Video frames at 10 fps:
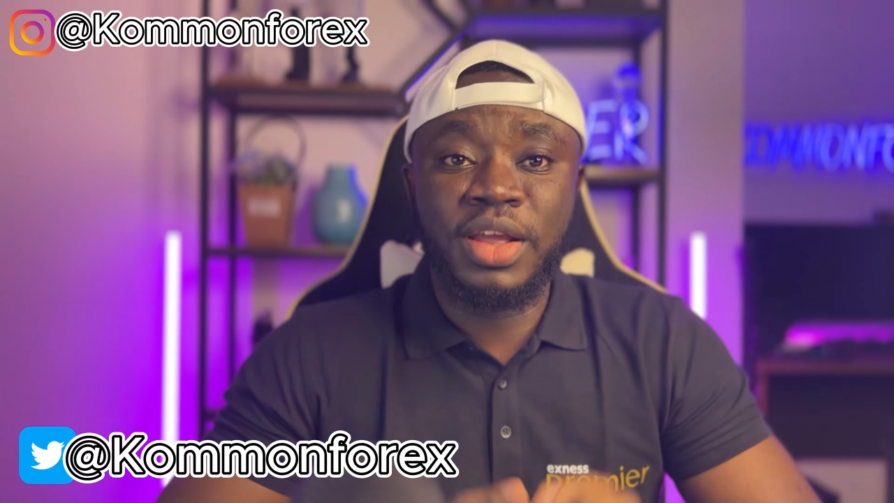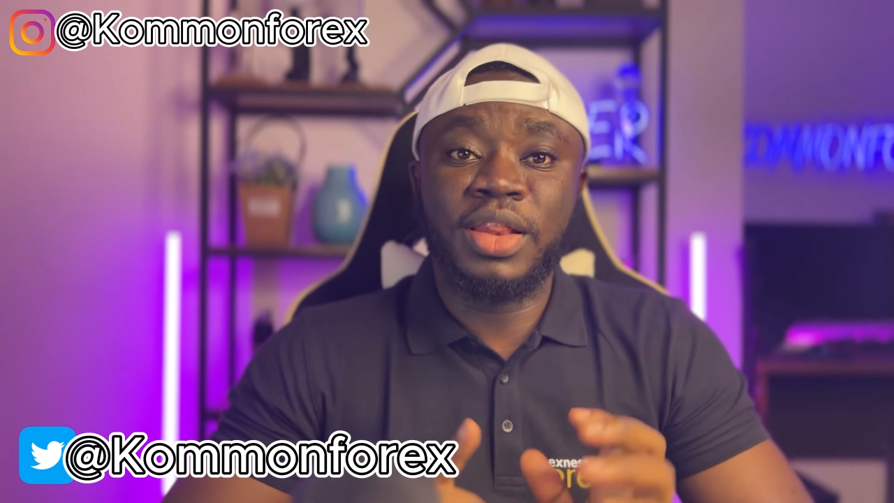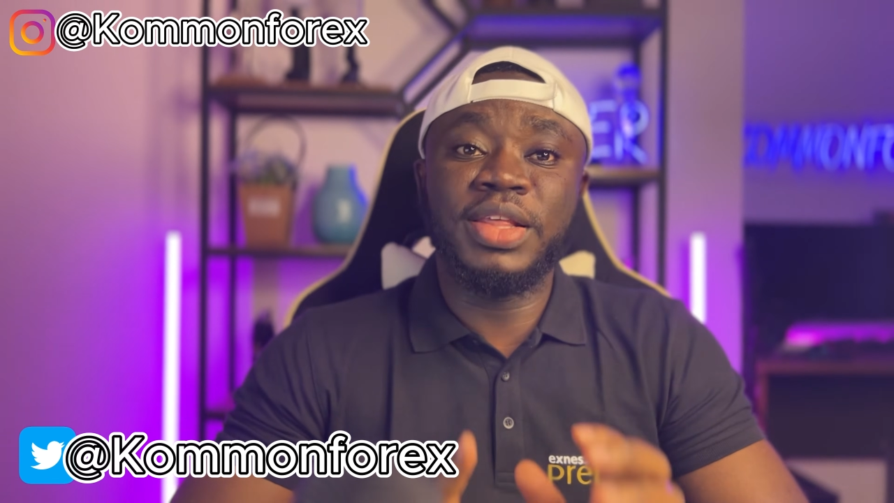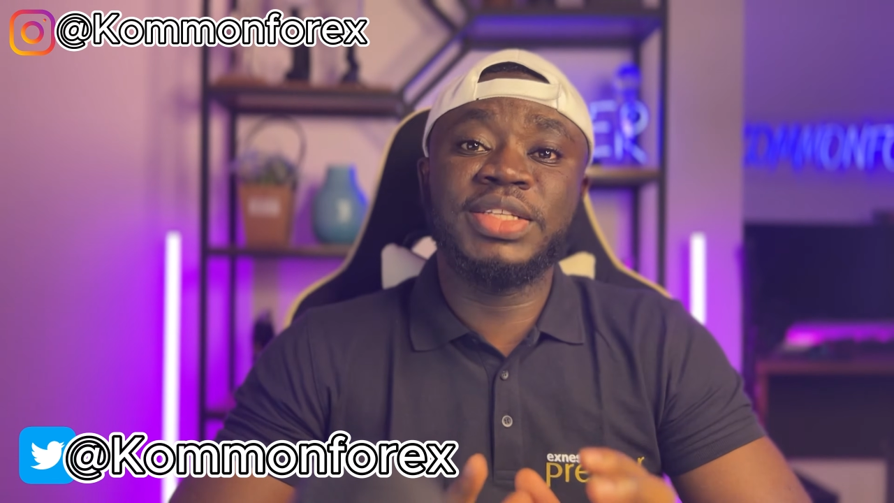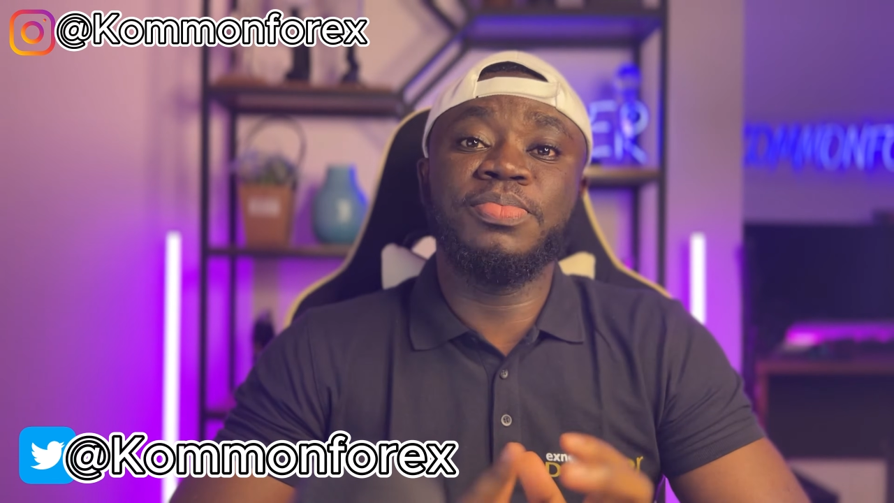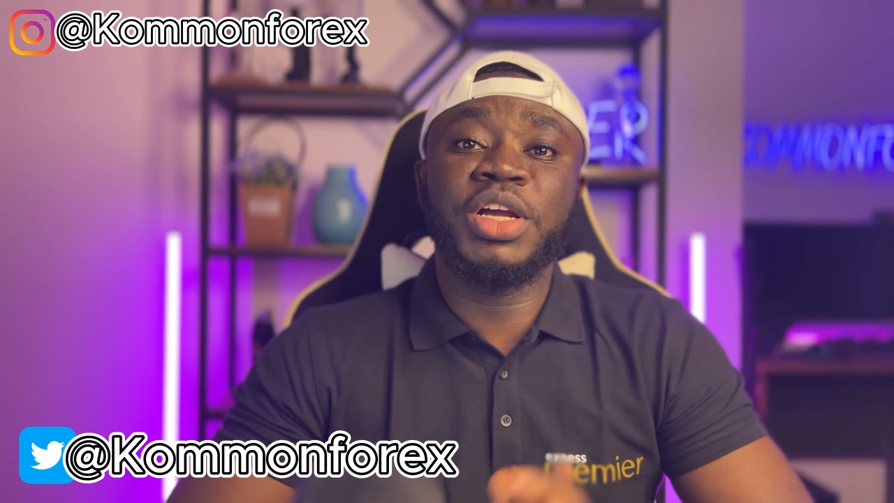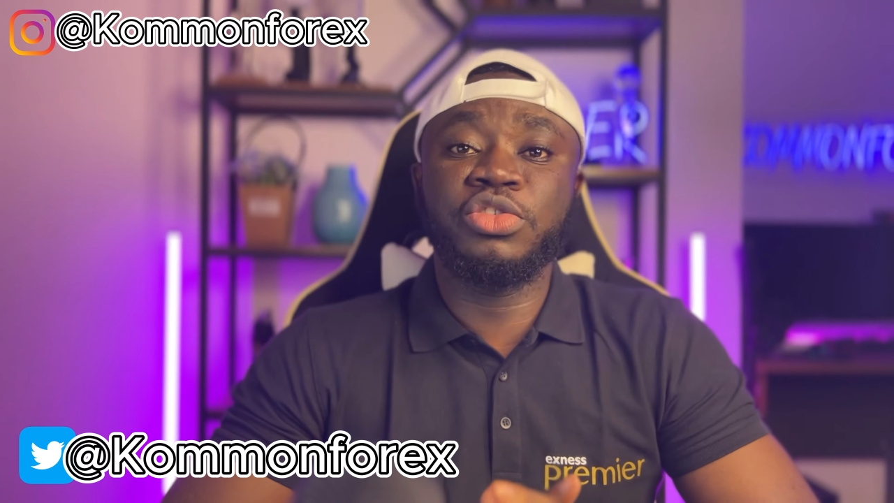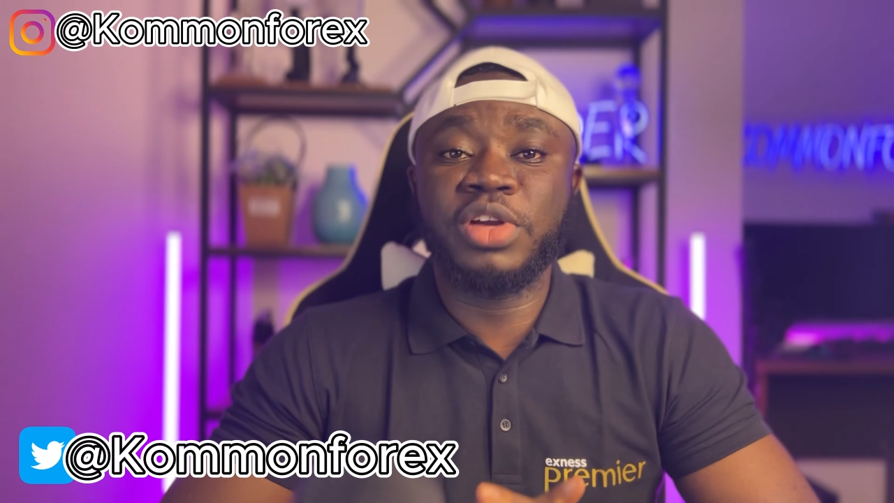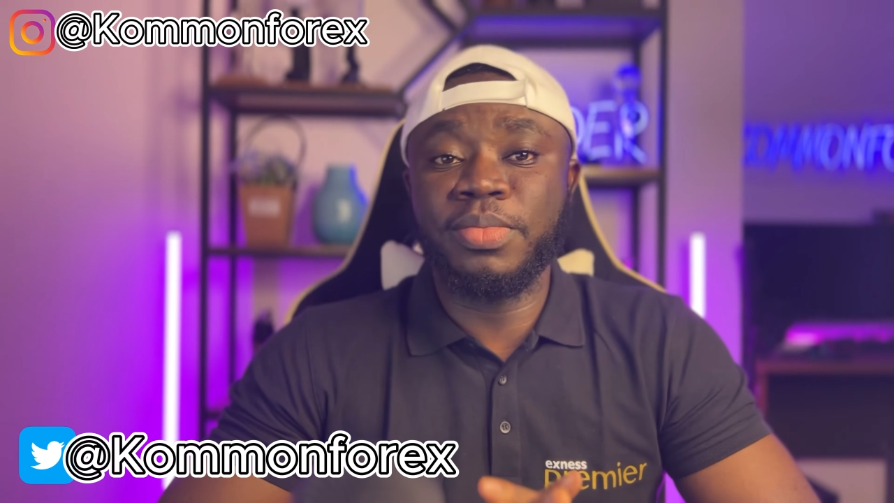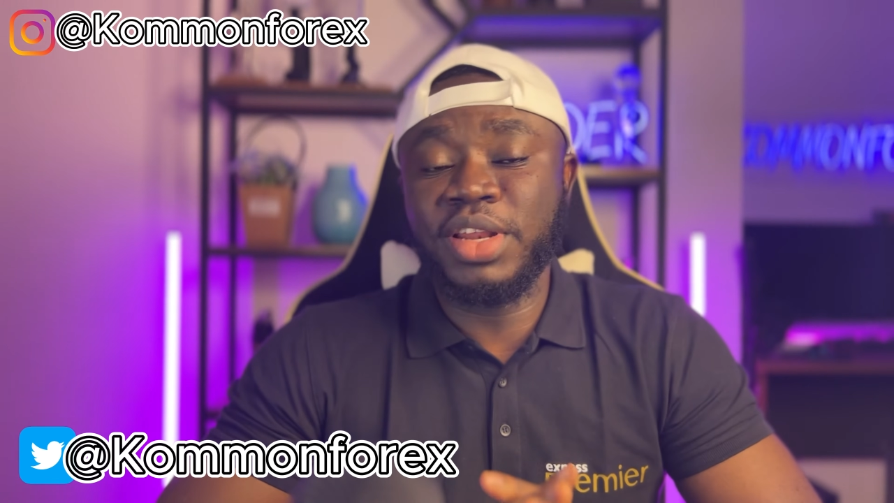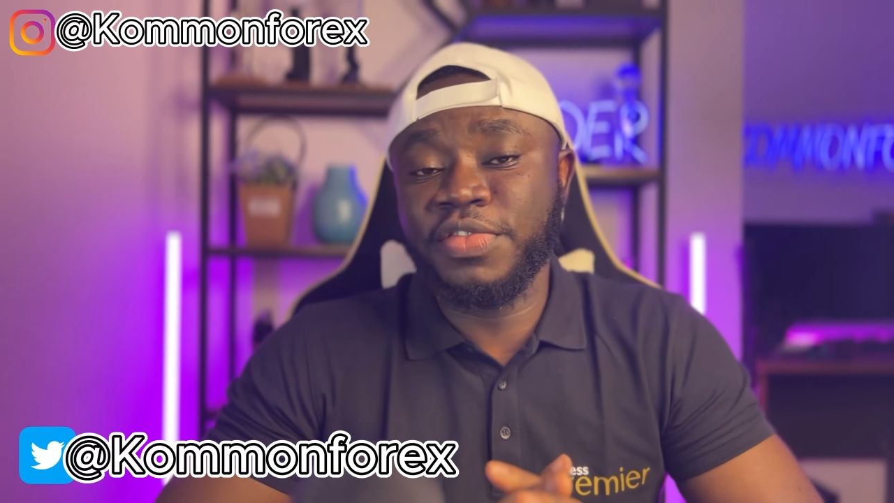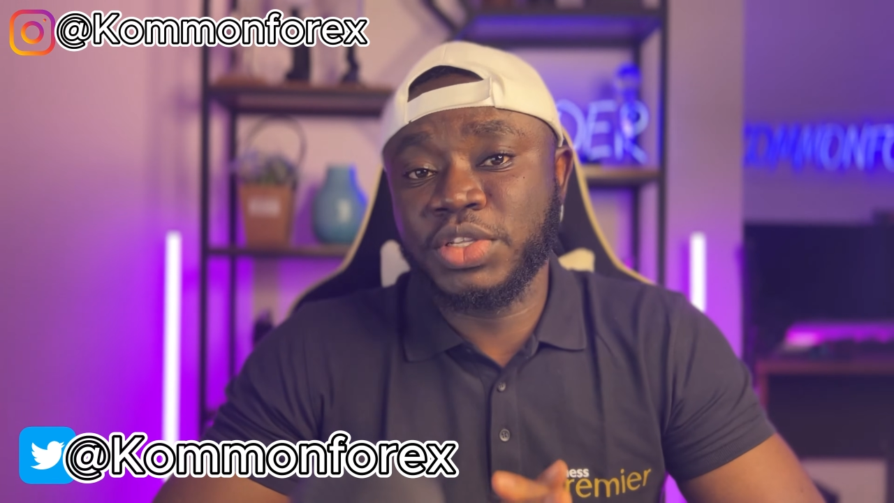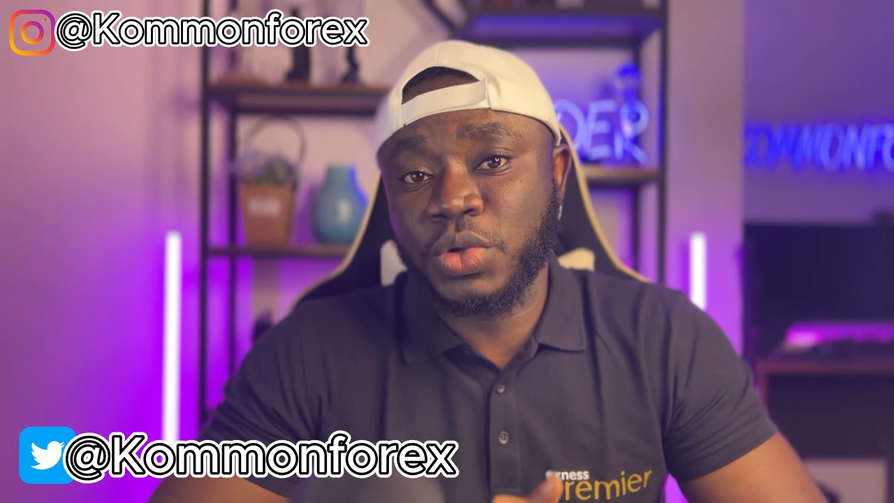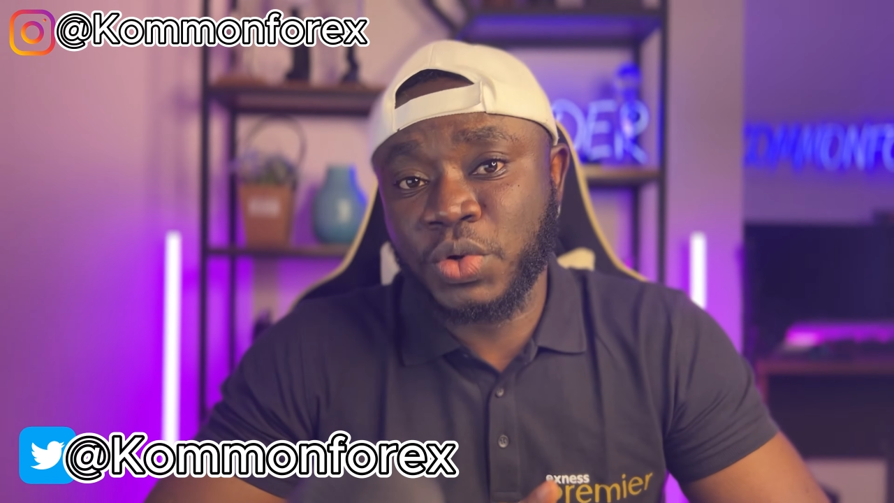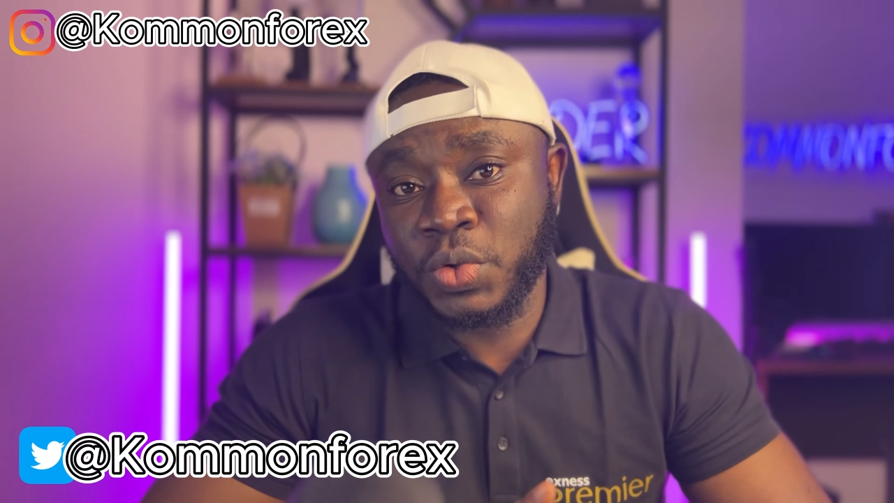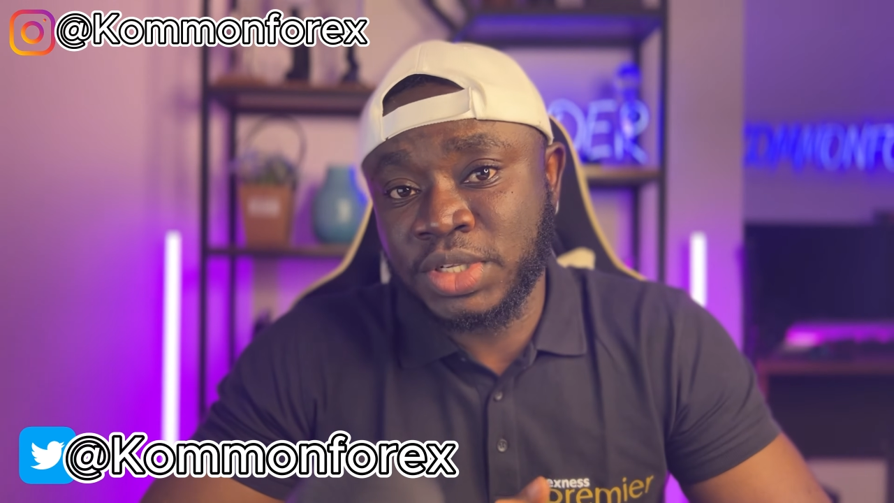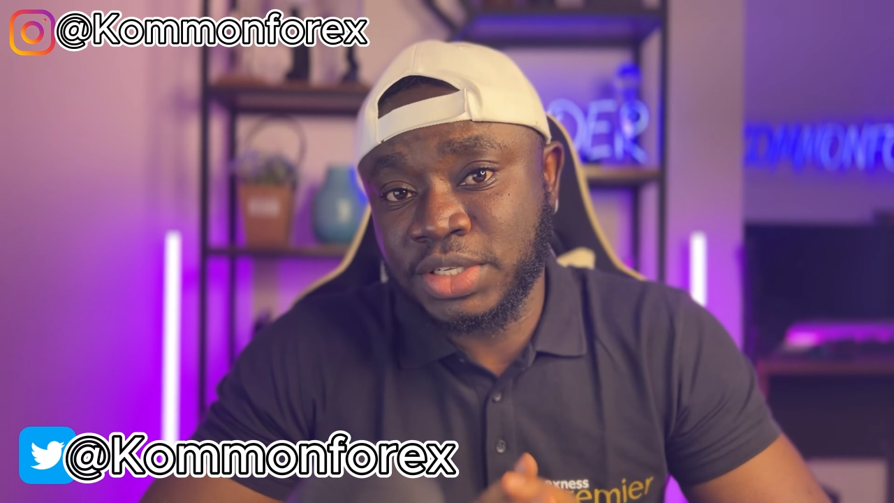This mantra, believe it or not,